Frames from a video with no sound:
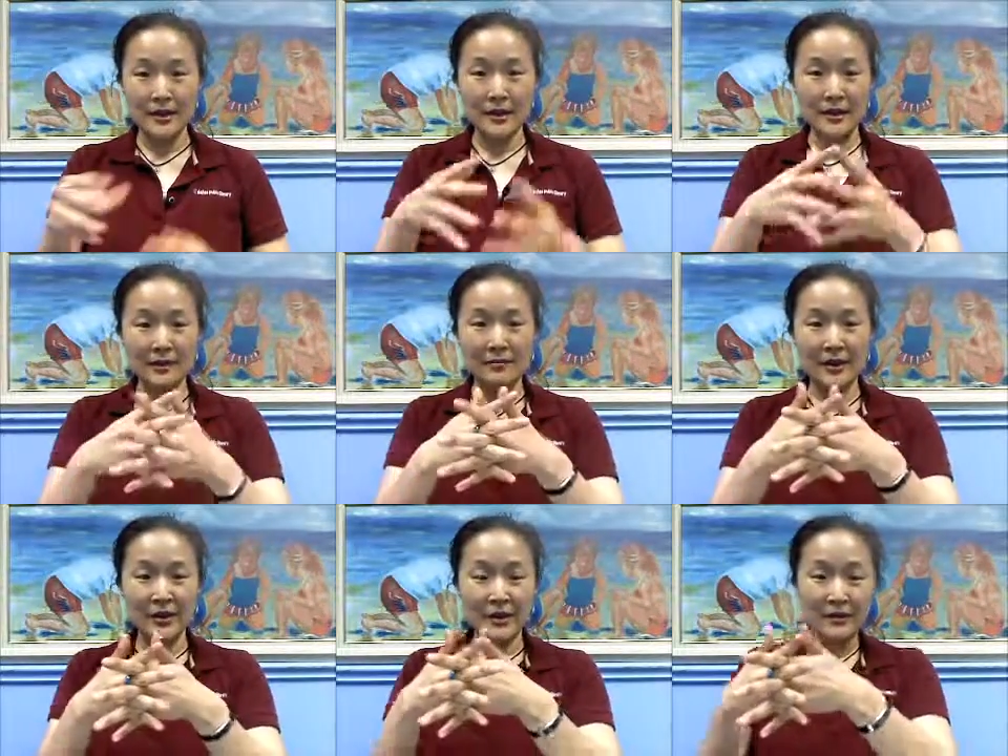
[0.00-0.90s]
and then
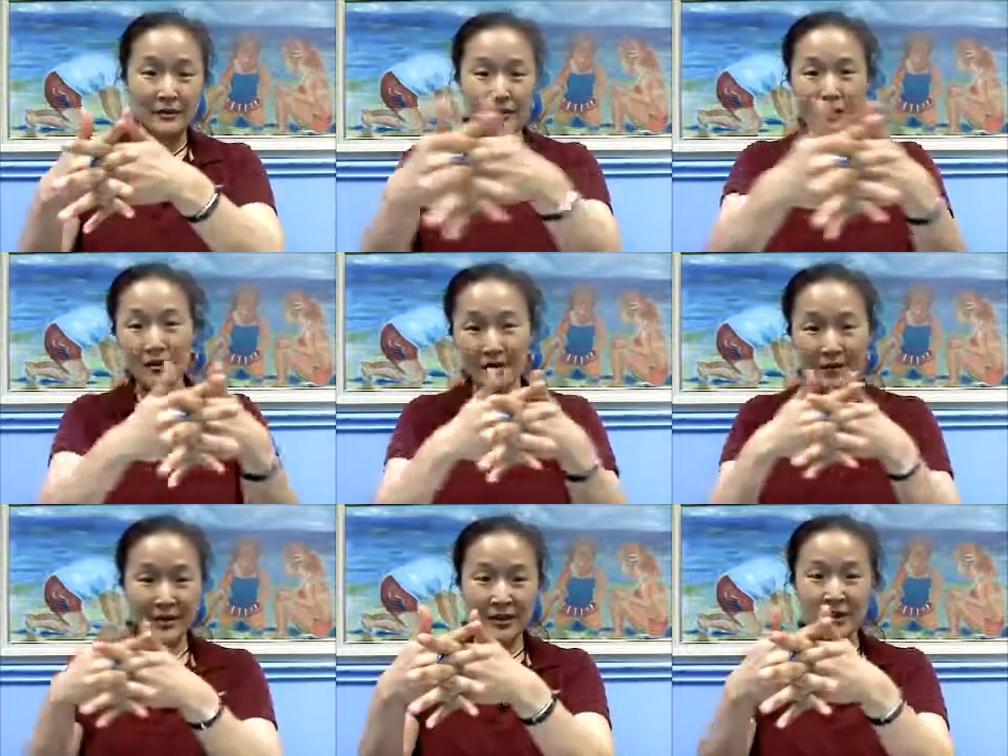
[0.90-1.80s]
American,
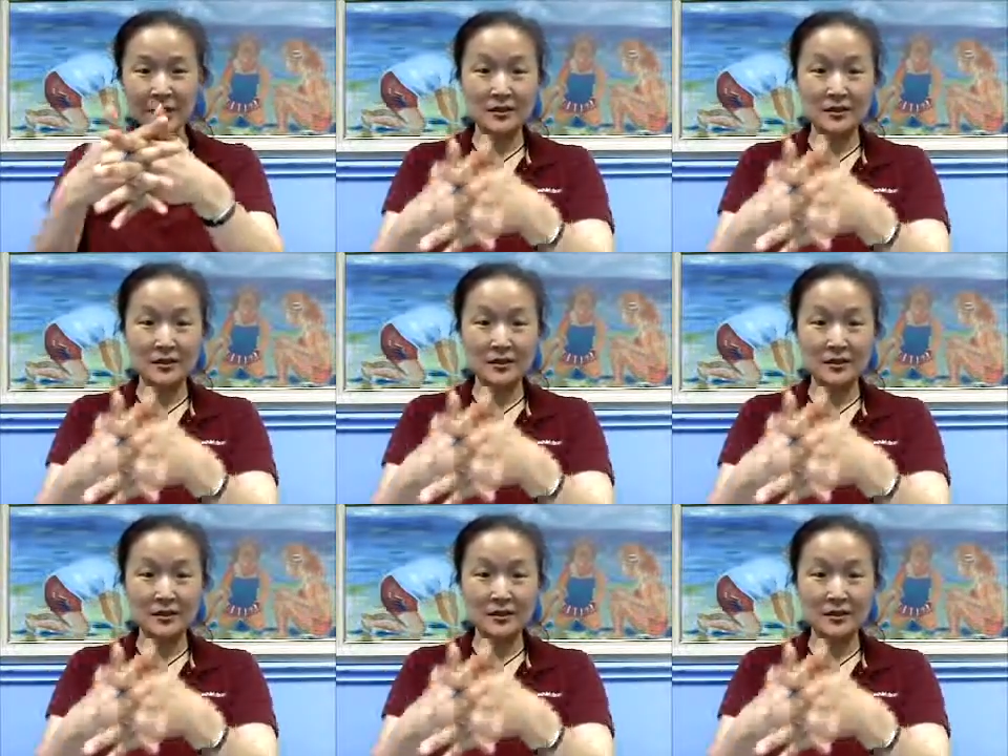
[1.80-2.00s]
American.